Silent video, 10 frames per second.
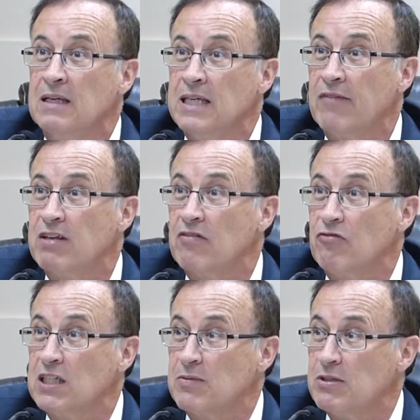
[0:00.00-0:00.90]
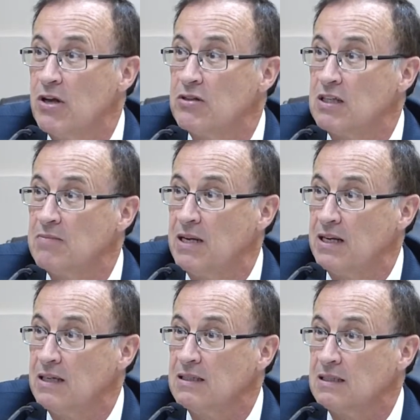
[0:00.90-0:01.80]
You have to give reasonable notice of the
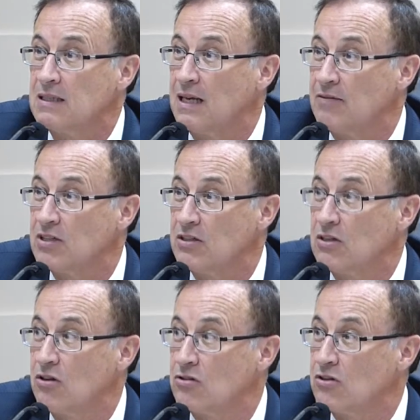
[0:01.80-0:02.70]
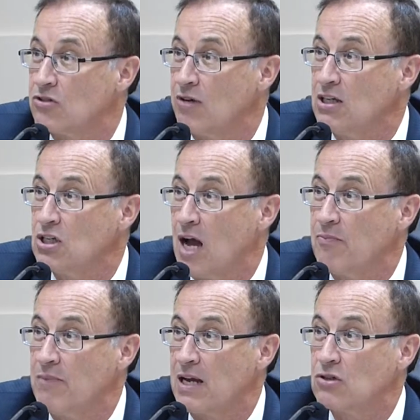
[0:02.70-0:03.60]
meeting. Obviously, the clerk does a great job
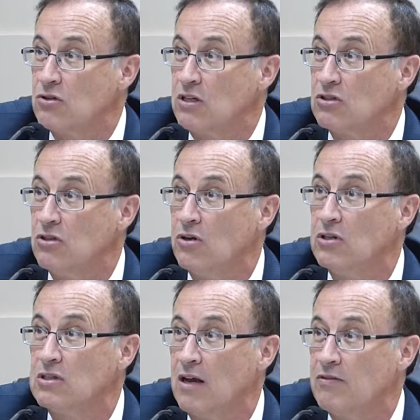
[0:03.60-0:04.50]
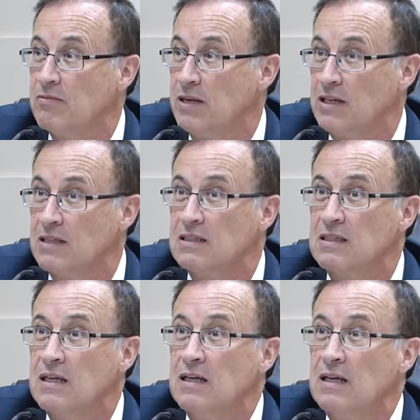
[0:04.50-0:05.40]
of making sure there's notice of the meetings.
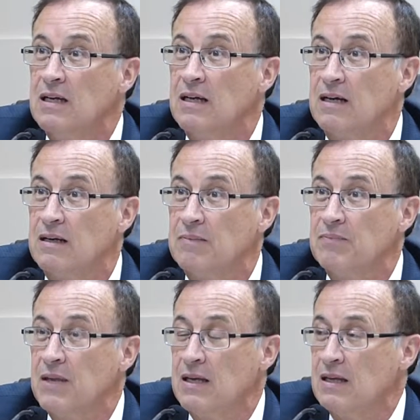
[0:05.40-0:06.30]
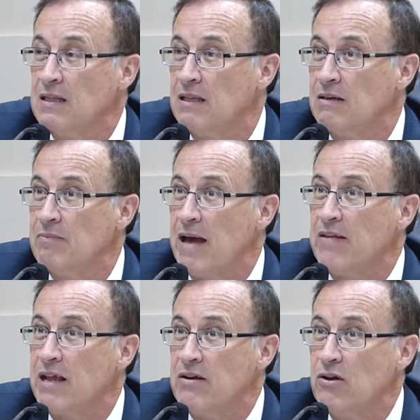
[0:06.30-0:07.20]
The amount of
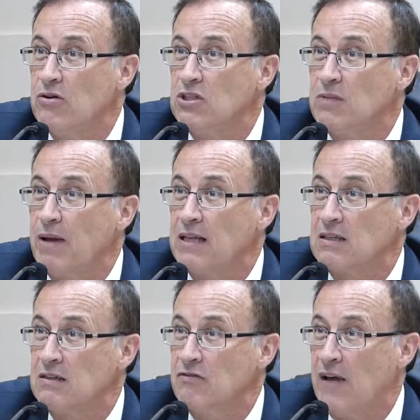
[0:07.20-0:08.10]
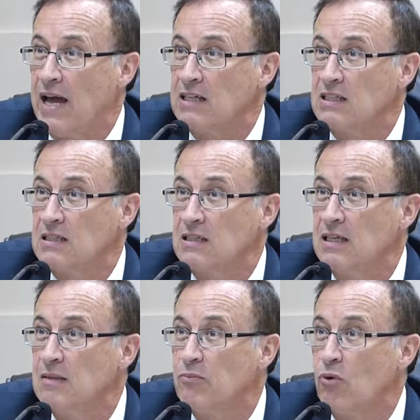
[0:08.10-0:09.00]
that notice depends on the facts
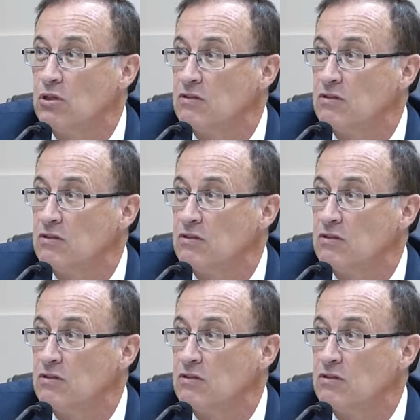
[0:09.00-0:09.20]
and the boards